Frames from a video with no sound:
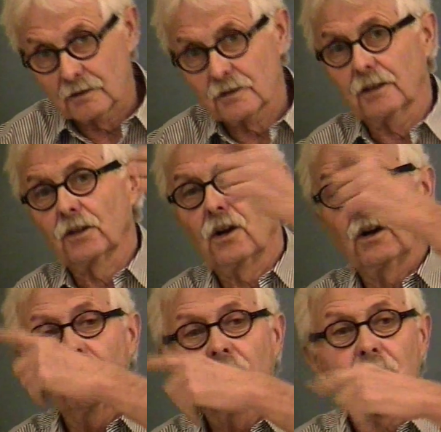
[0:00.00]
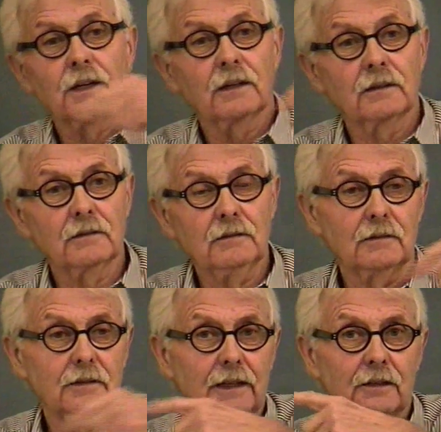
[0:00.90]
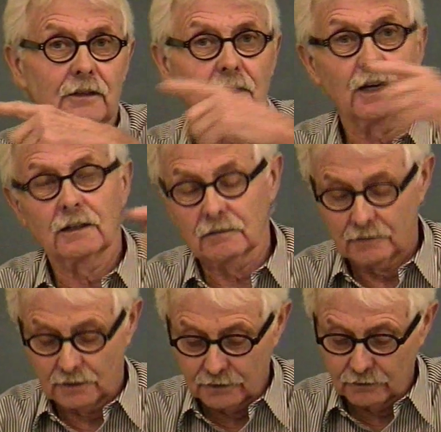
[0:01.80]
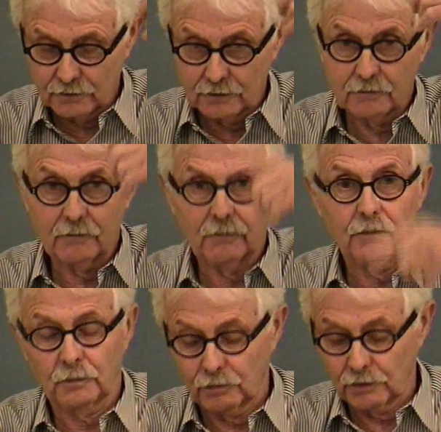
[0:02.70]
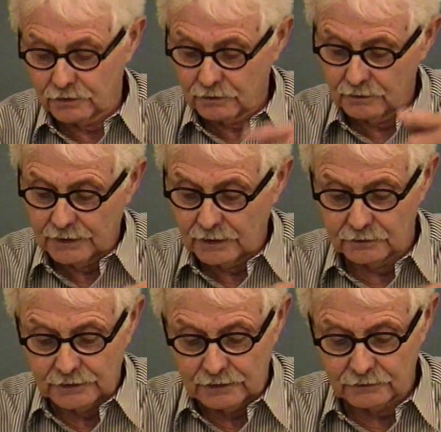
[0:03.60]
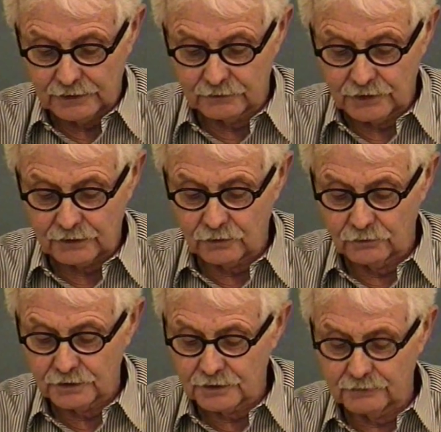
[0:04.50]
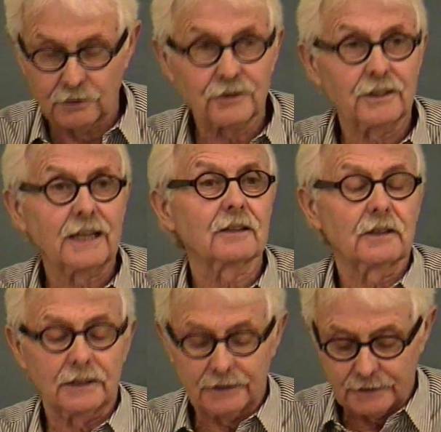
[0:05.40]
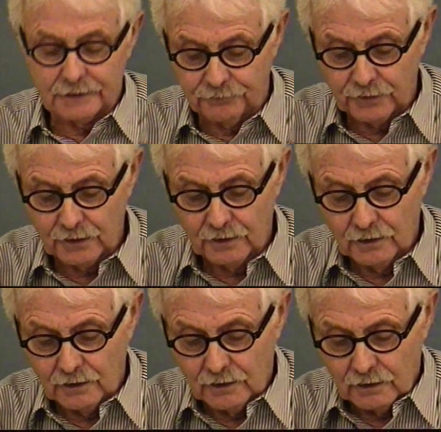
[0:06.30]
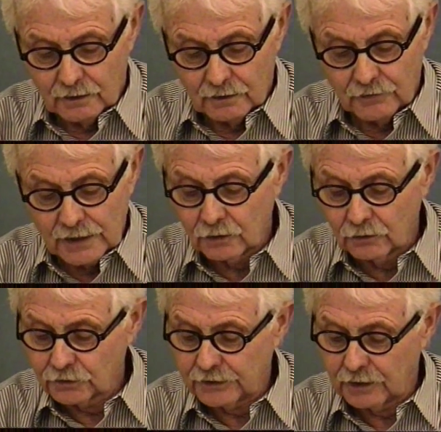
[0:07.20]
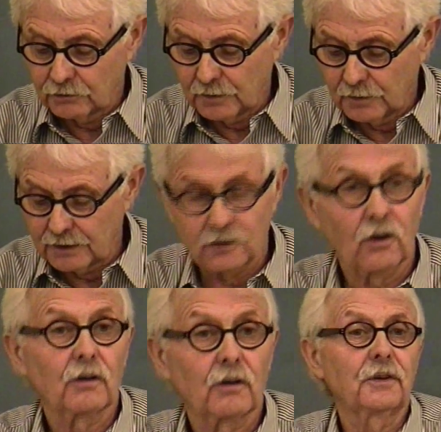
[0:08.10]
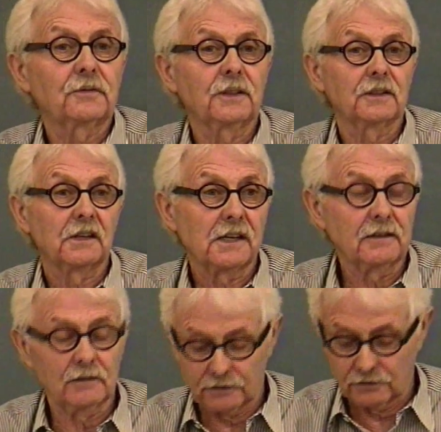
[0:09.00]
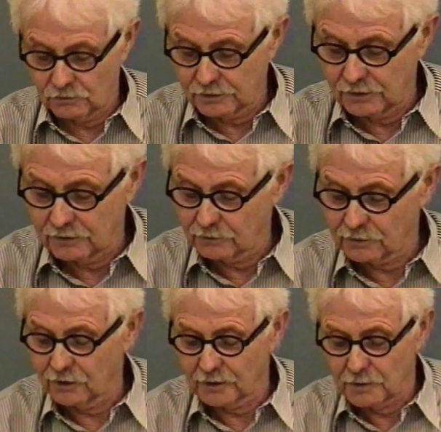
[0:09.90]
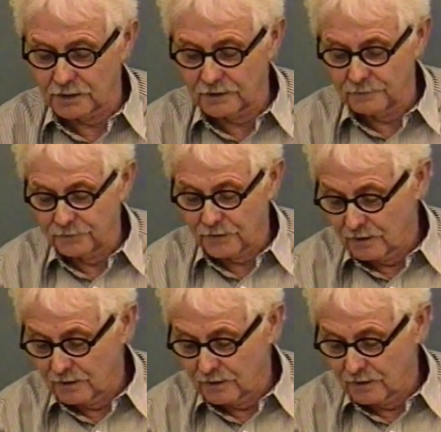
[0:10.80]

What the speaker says: sail all around the end of the island, under the bridge, down to downtown Vancouver. He said we stayed at the Vancouver hotel. We paid $1.50 a night at the hotel. It was a lot of money.